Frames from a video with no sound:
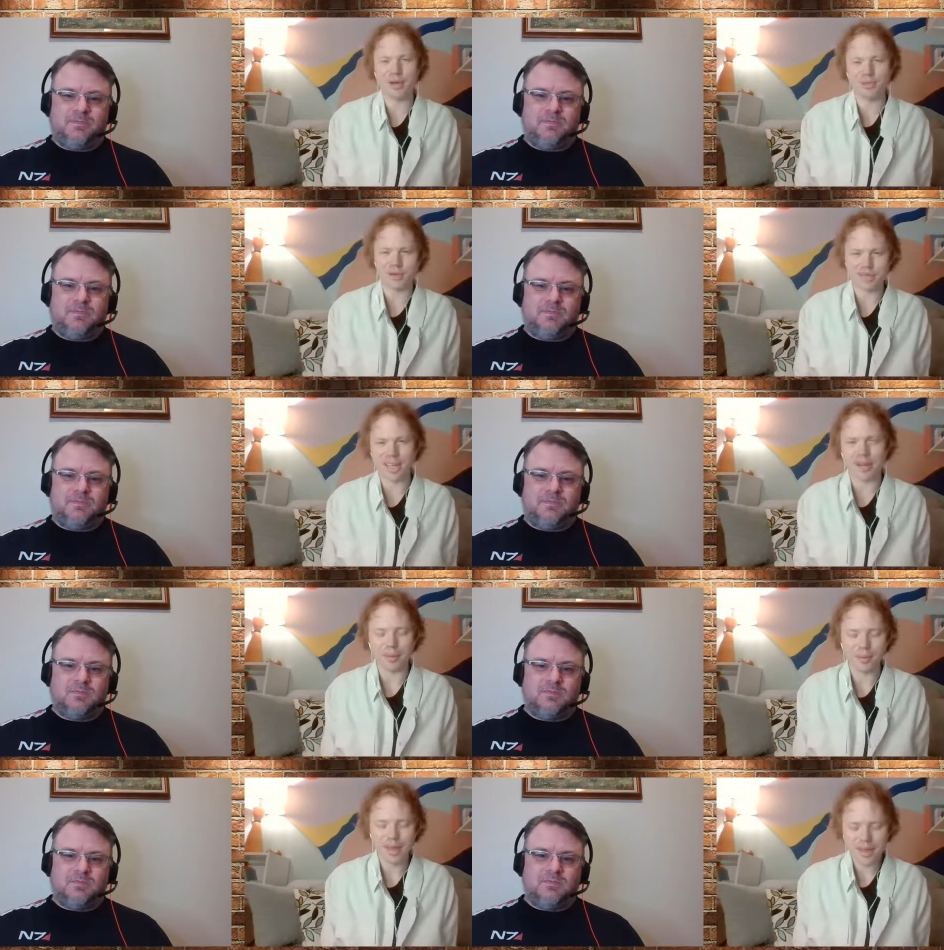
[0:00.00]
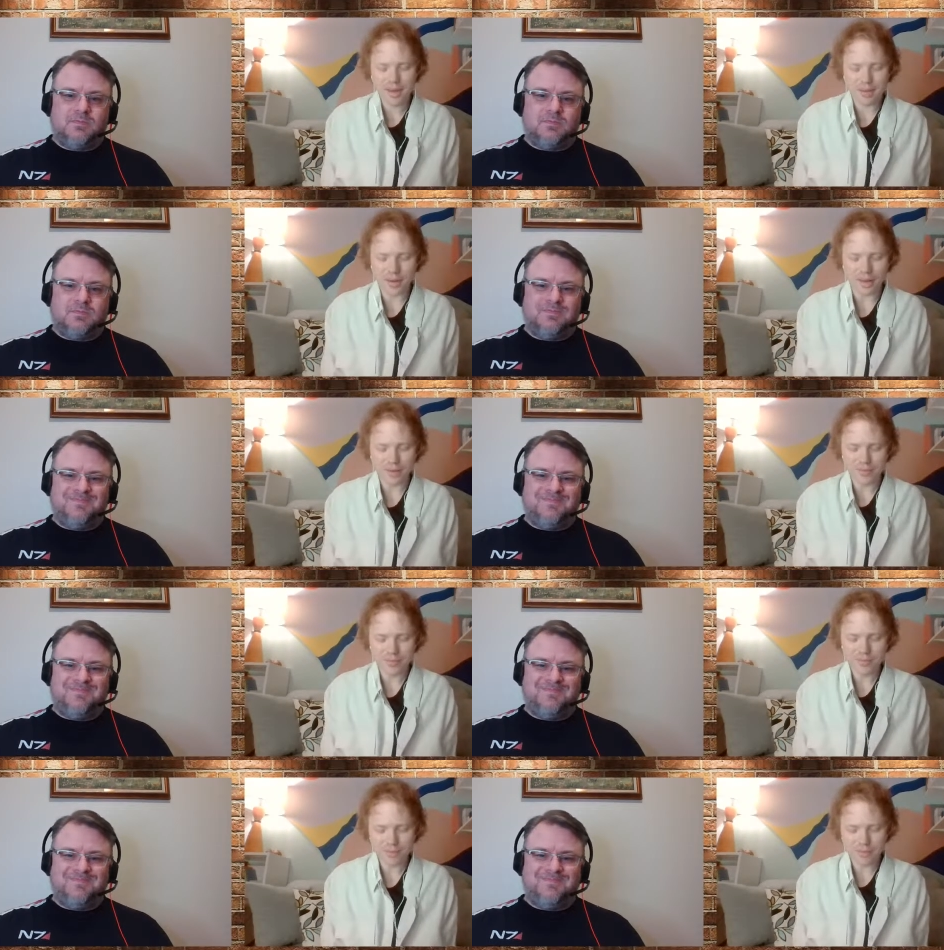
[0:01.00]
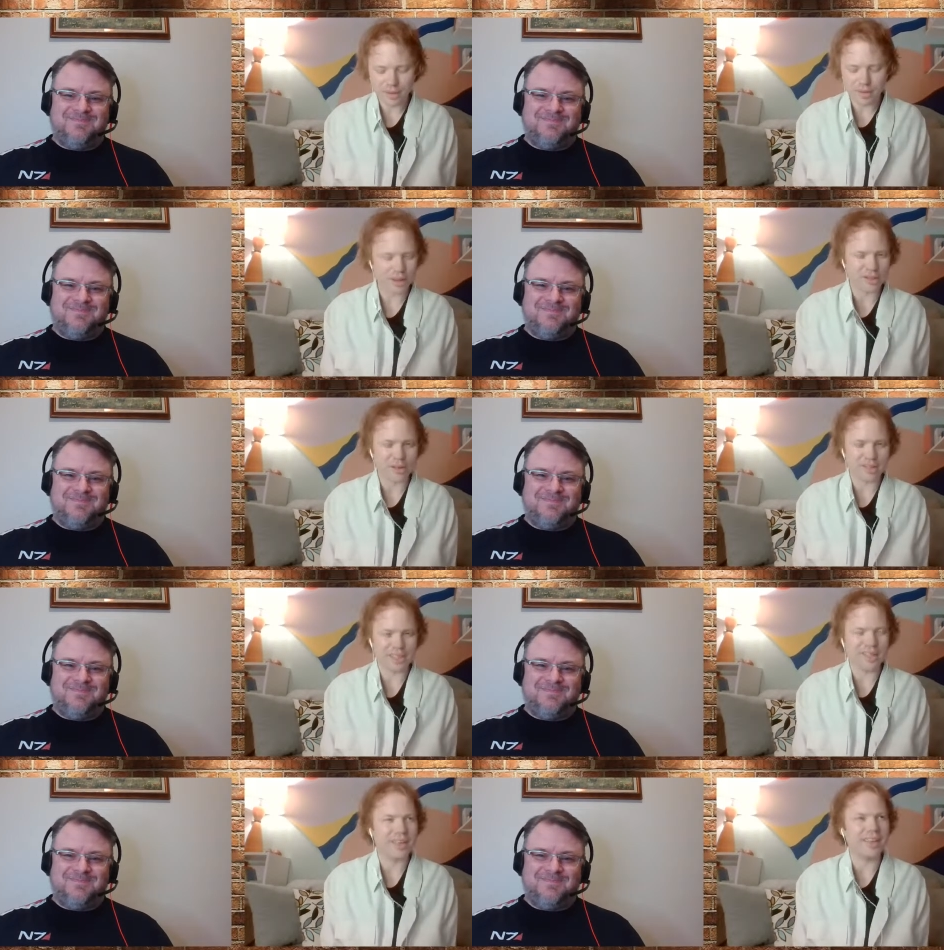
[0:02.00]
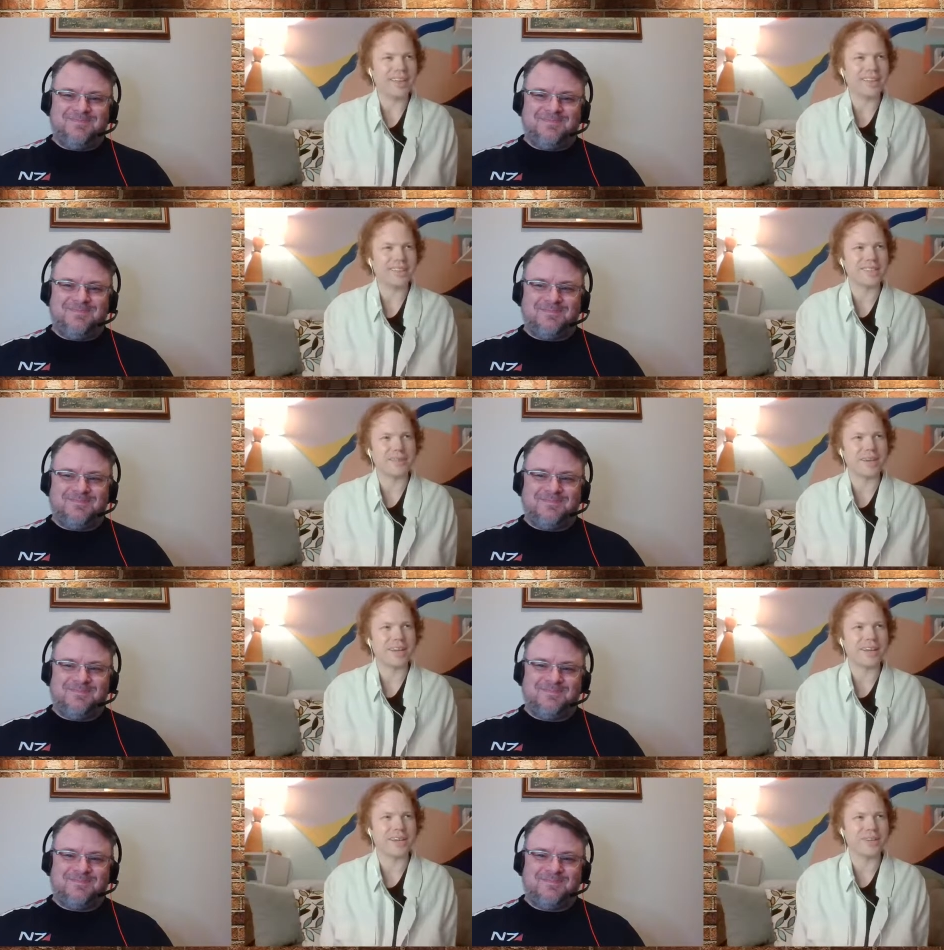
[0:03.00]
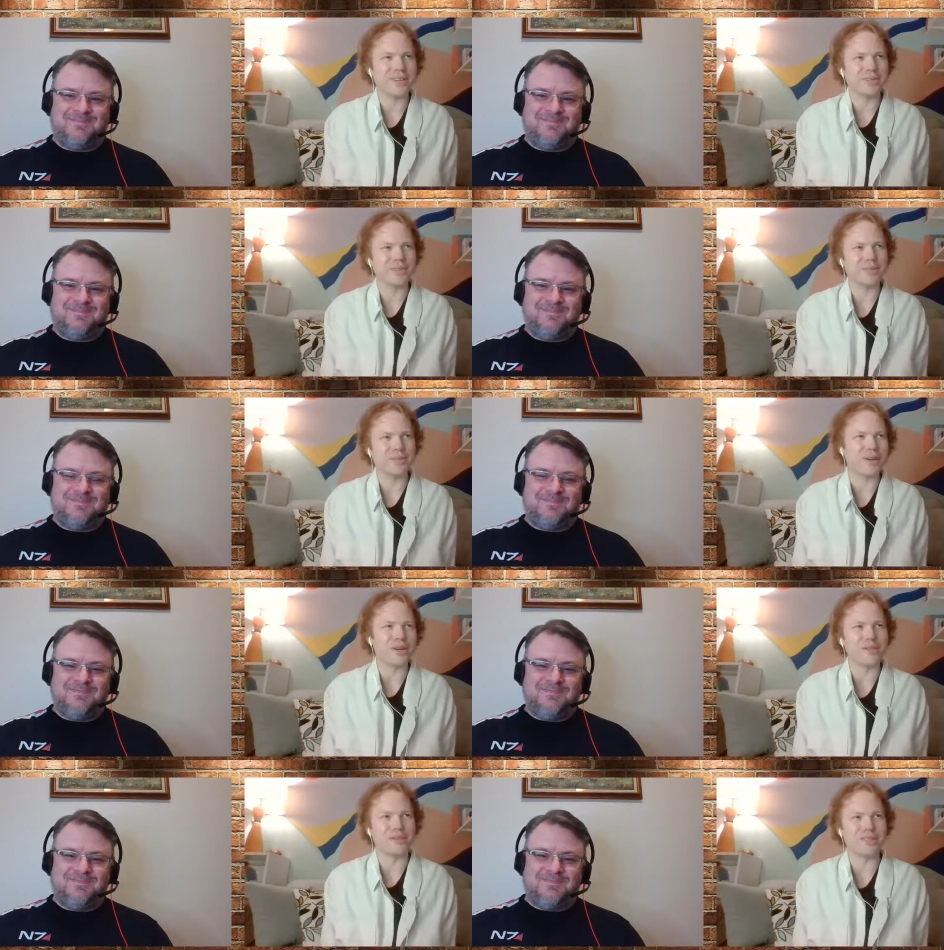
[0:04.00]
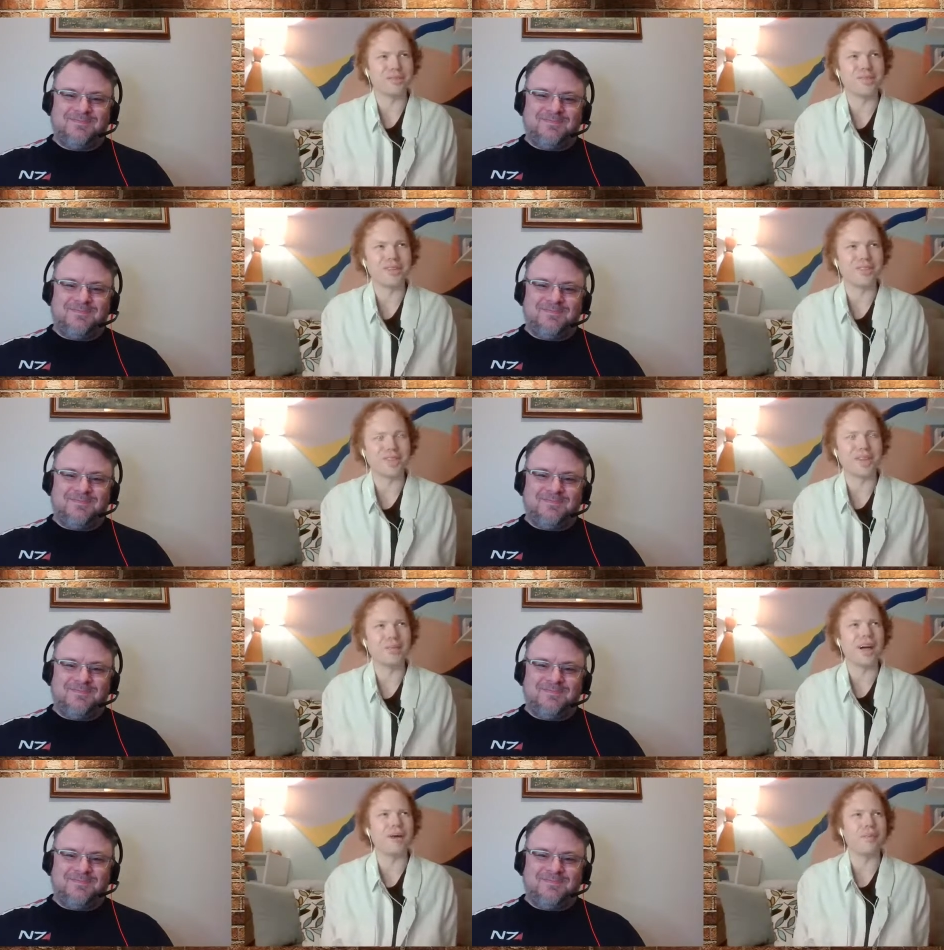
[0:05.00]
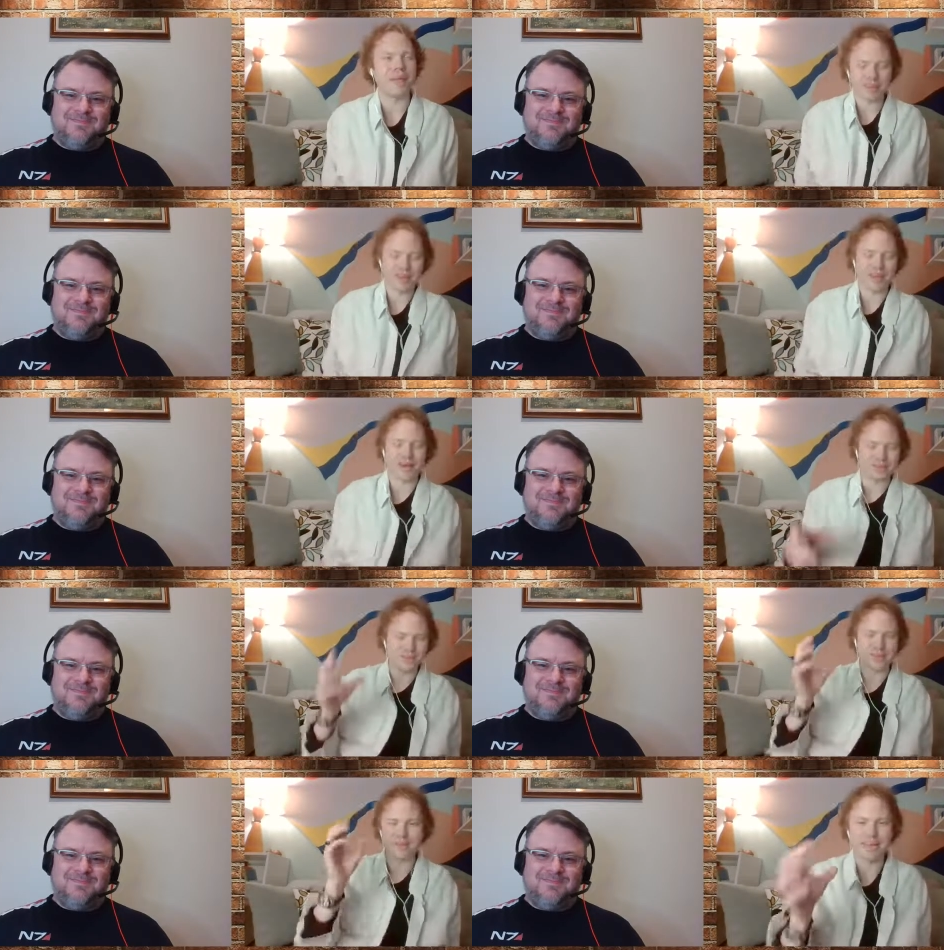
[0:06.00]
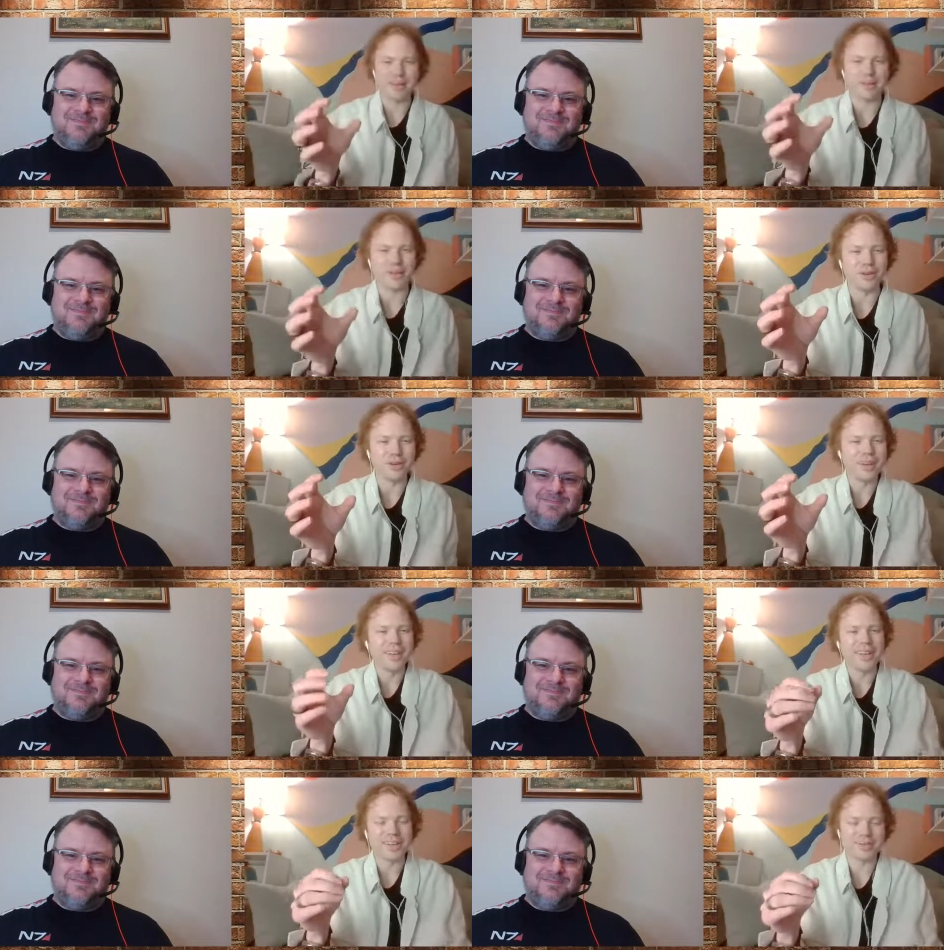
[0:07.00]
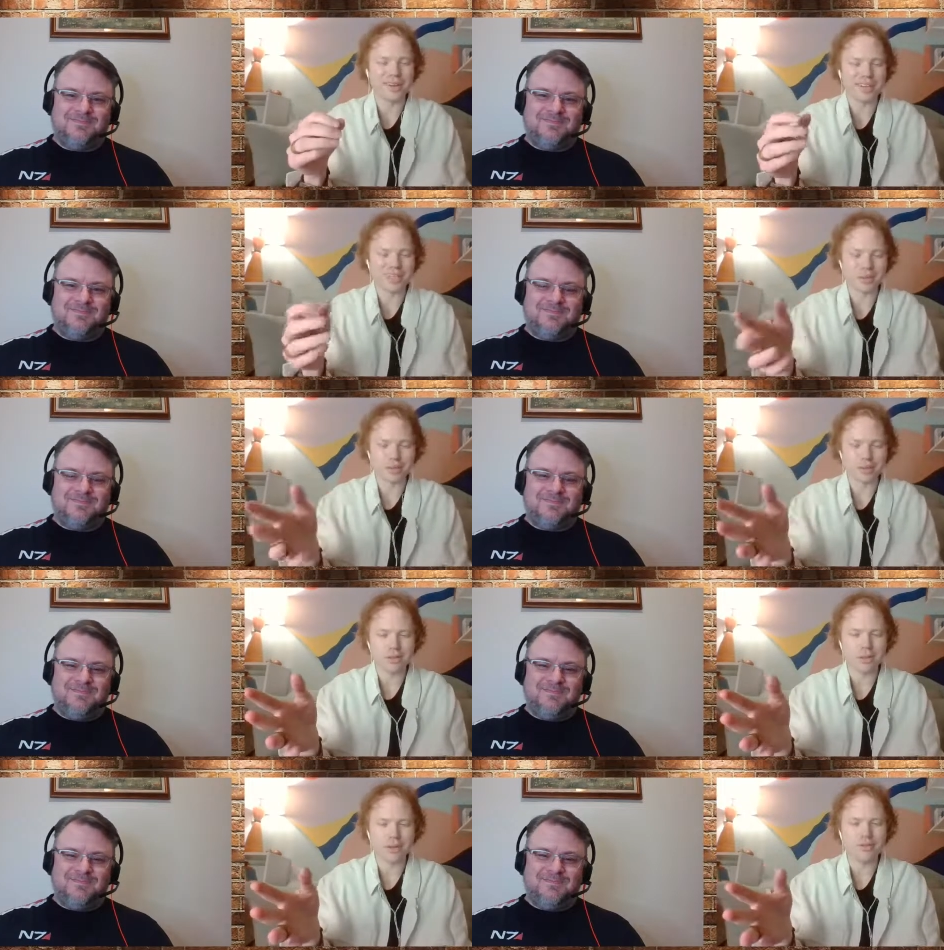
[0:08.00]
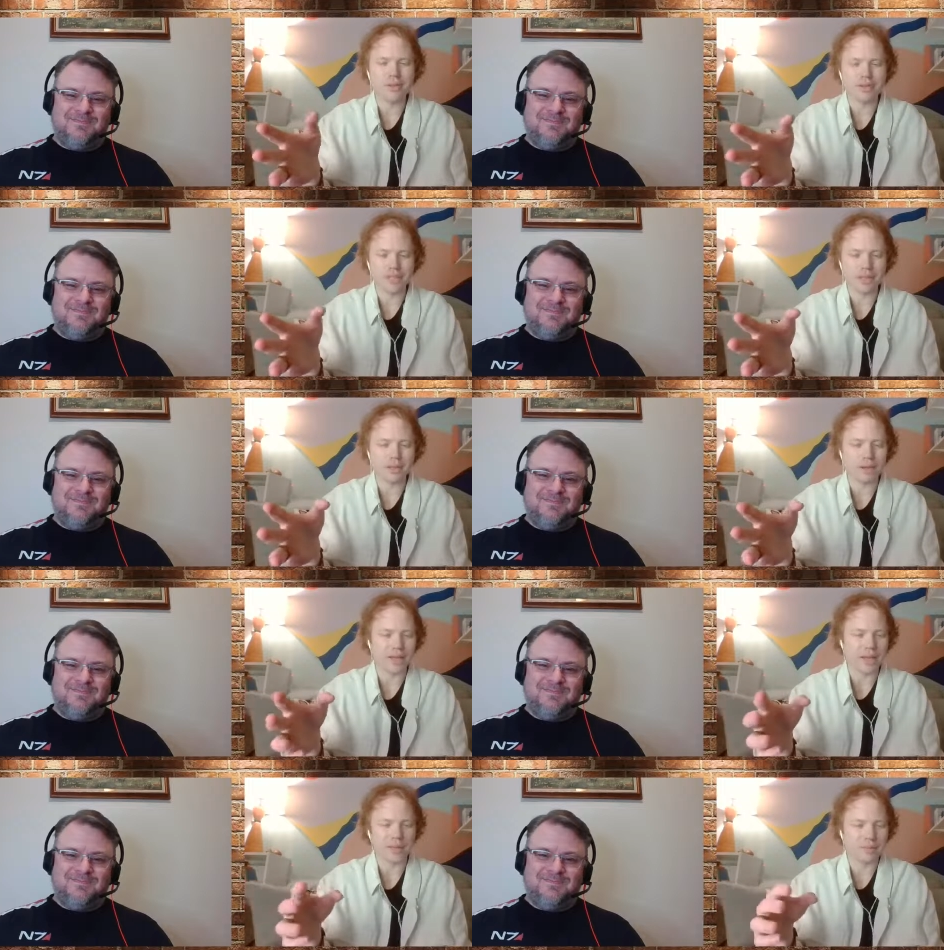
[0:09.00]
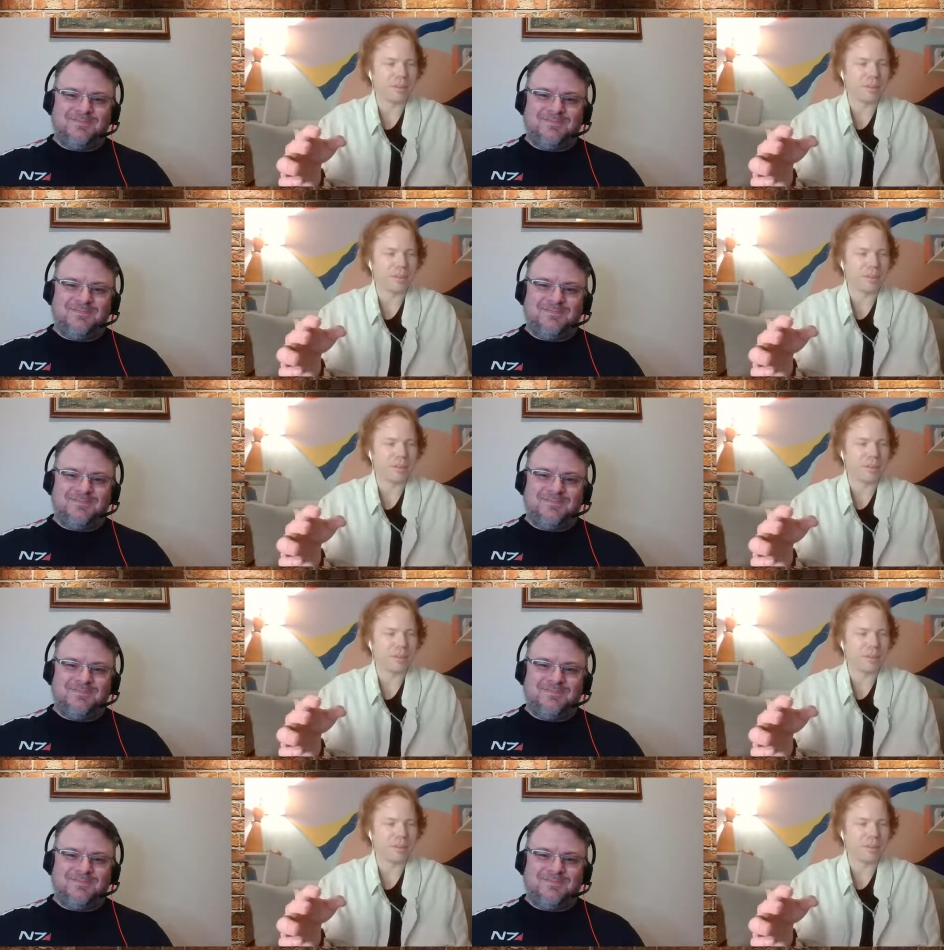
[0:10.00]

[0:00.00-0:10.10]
Speaker 1: my first album when, as always, like it, it's the way it kind of goes when you put out your first major label album, that becomes your debut. And it's funny because I was in 2015, but like I'd been